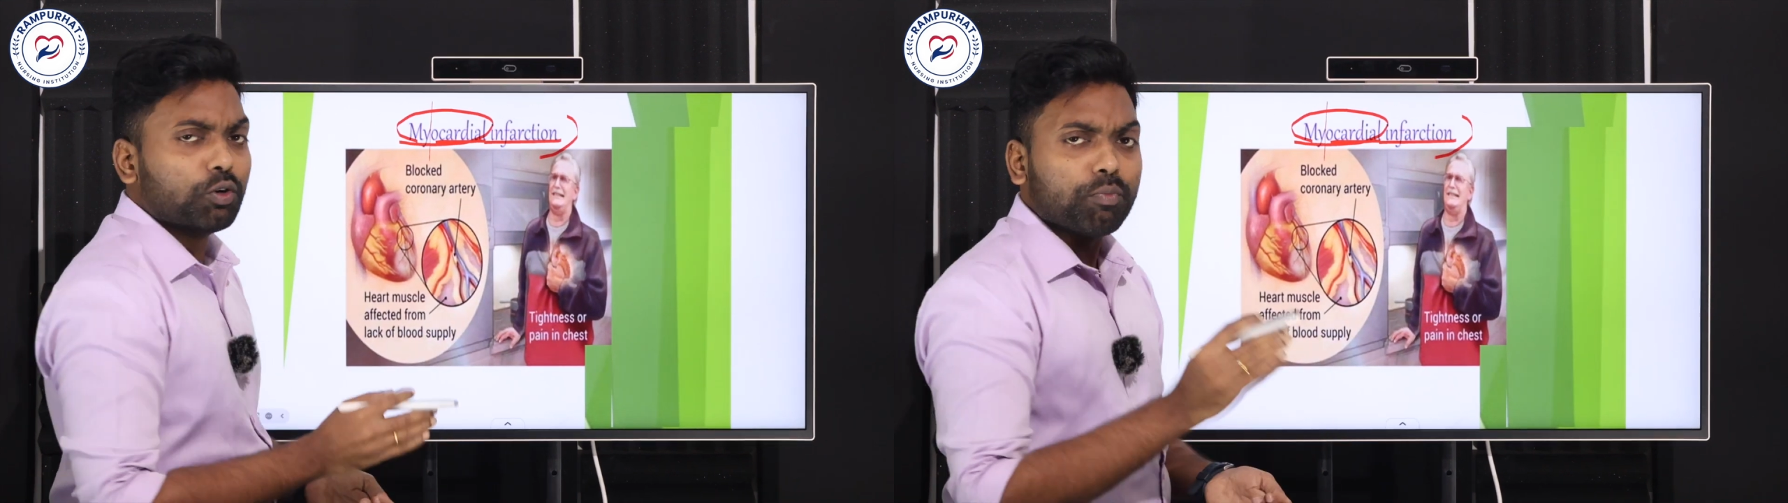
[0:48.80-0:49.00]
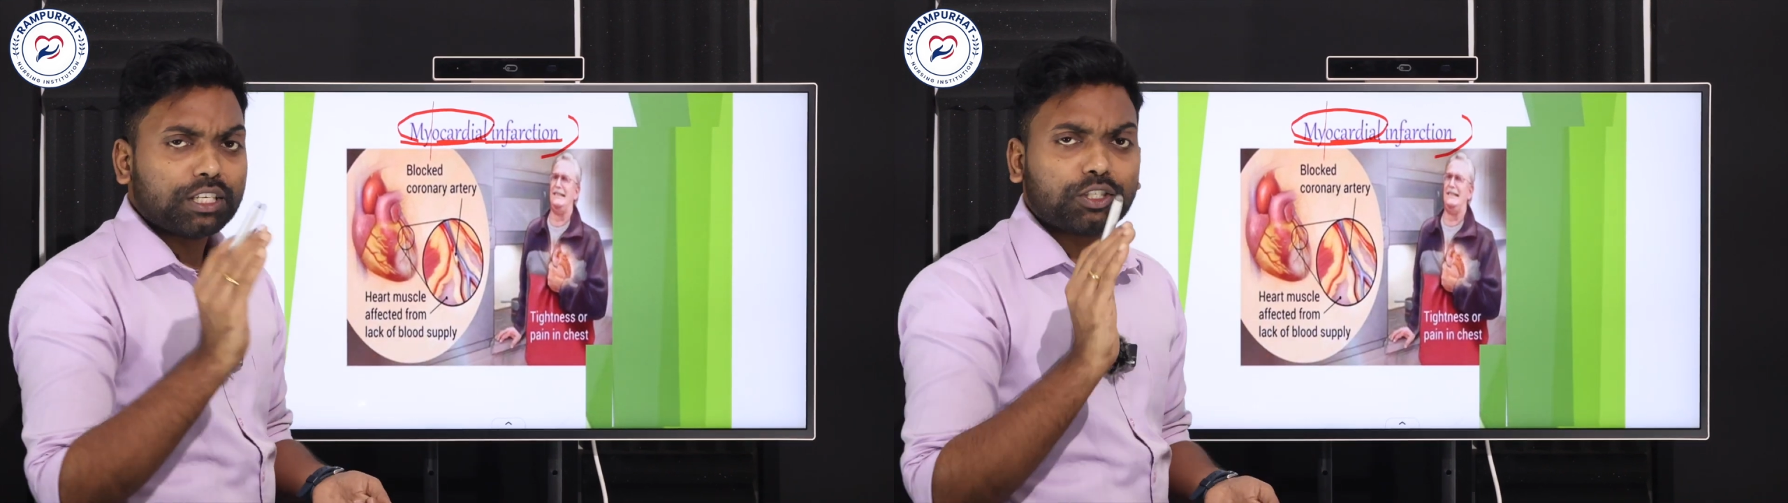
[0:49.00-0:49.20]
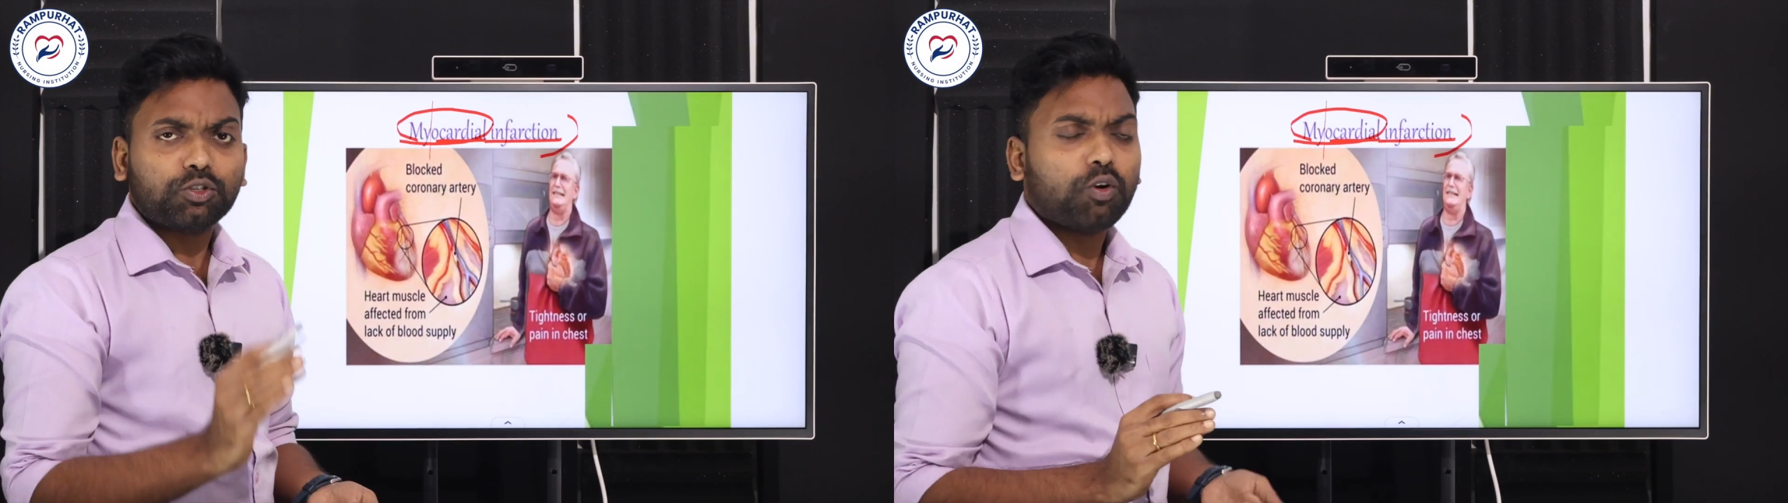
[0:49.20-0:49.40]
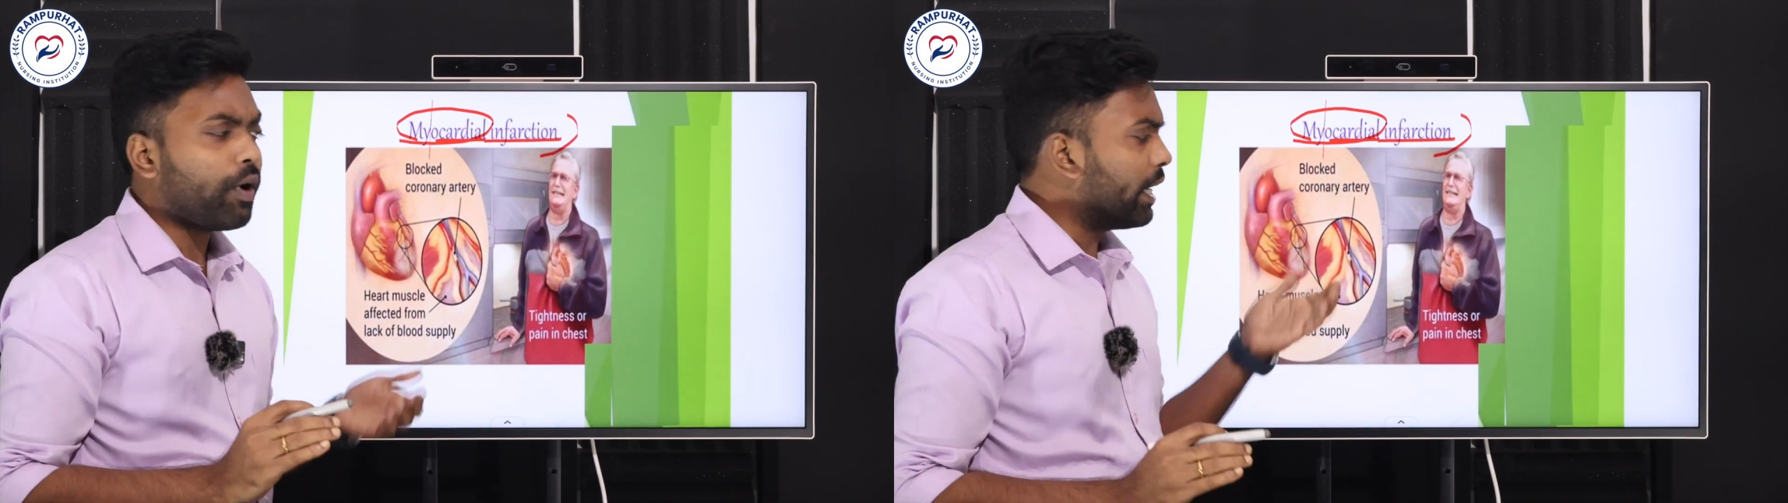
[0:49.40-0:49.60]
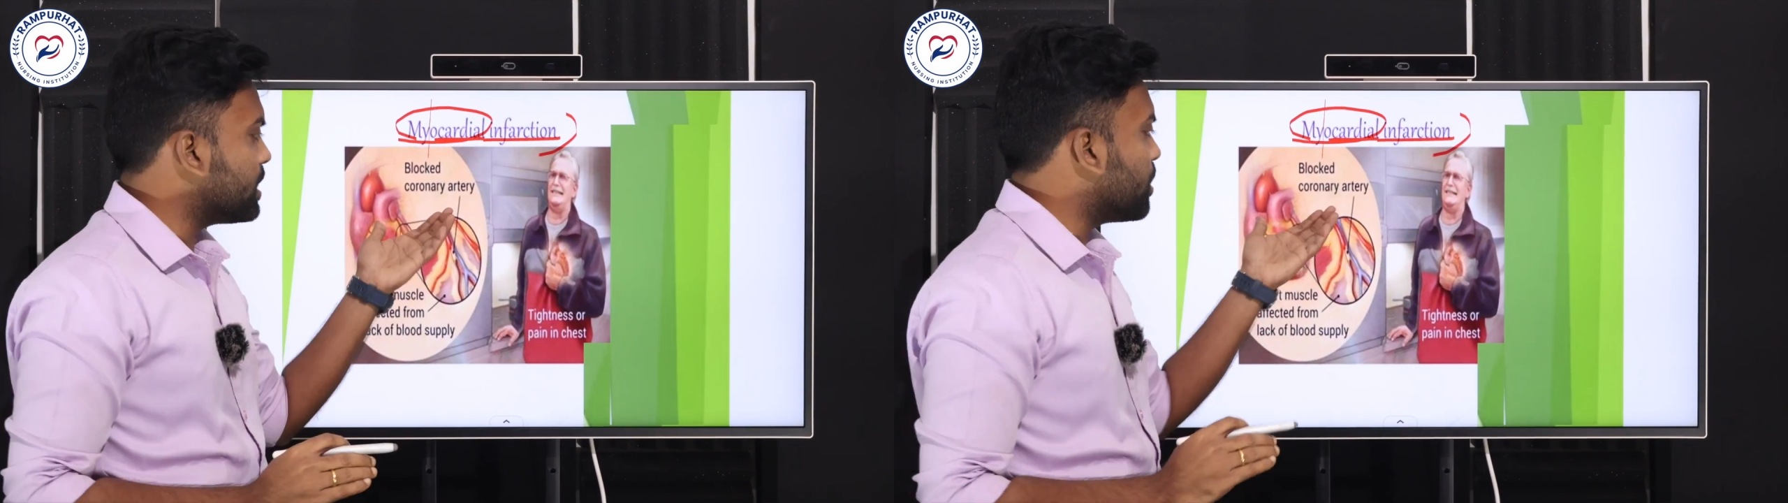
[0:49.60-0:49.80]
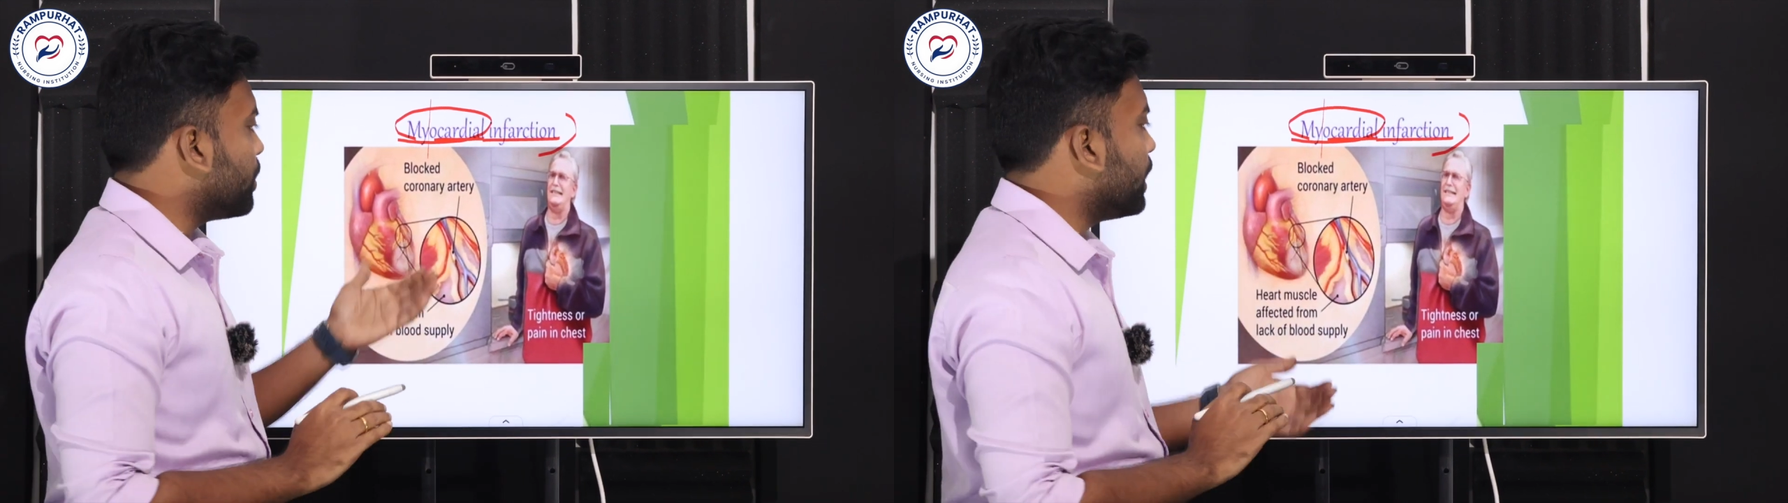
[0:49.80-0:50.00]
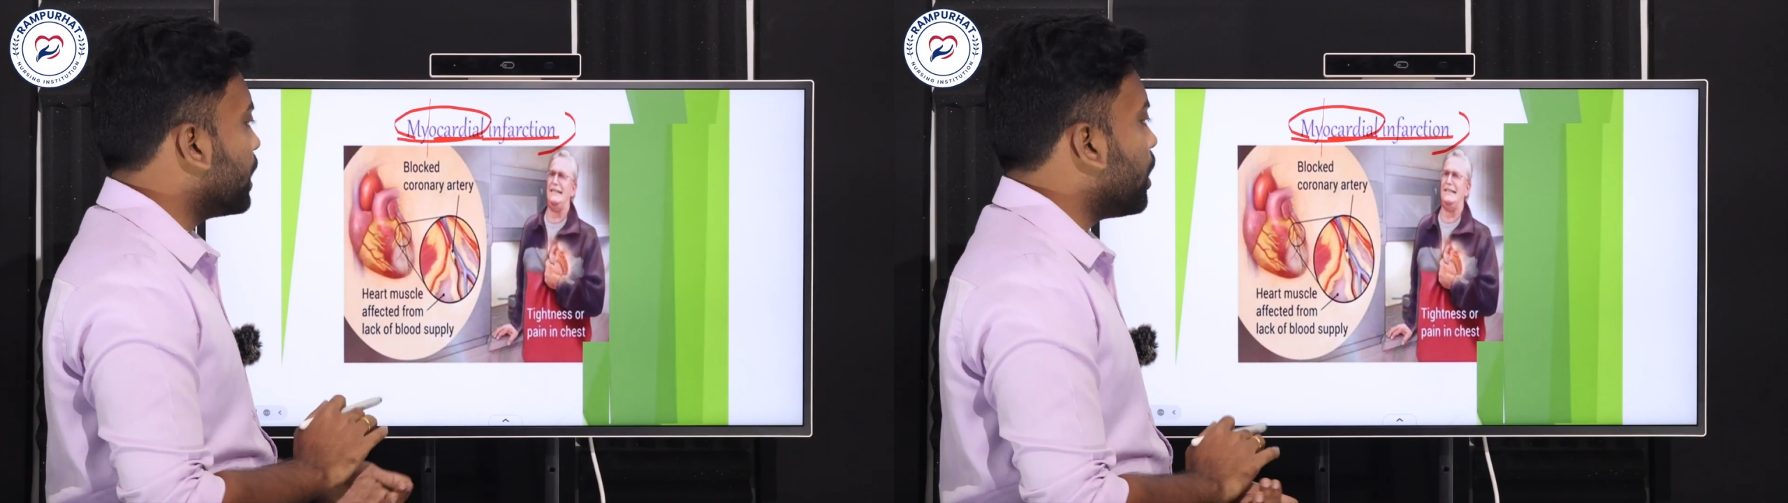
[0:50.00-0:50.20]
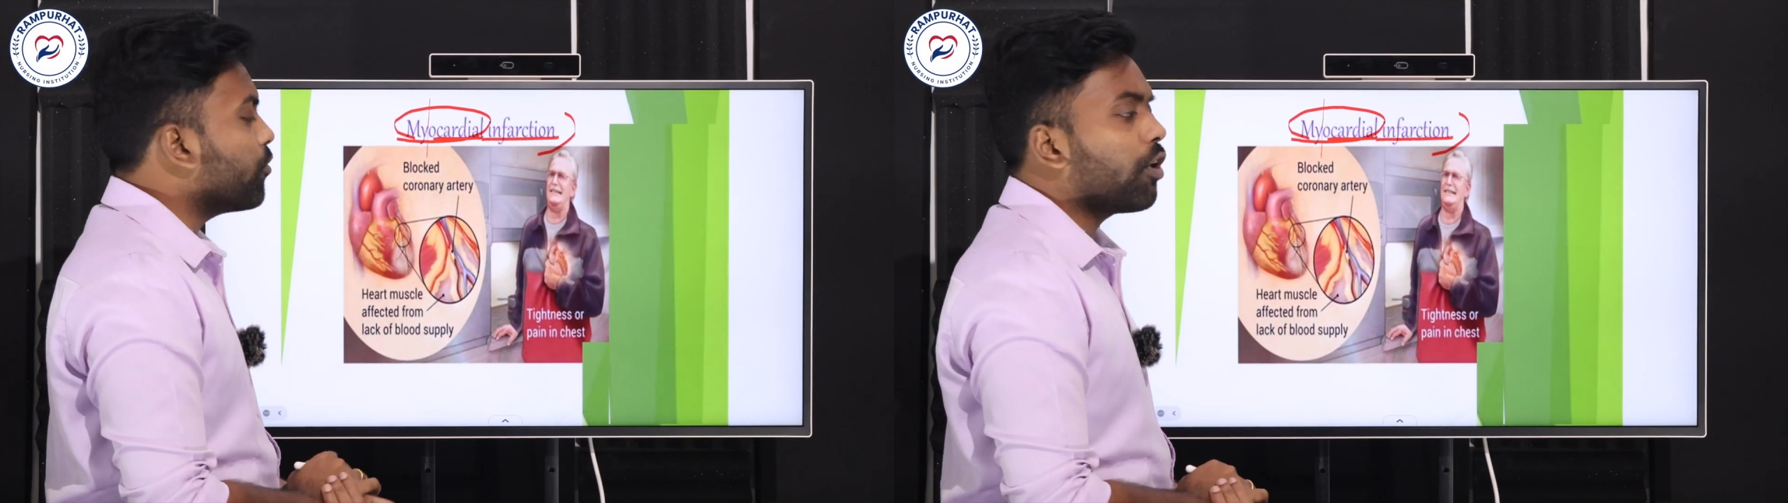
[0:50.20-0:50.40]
You must know what is the meaning of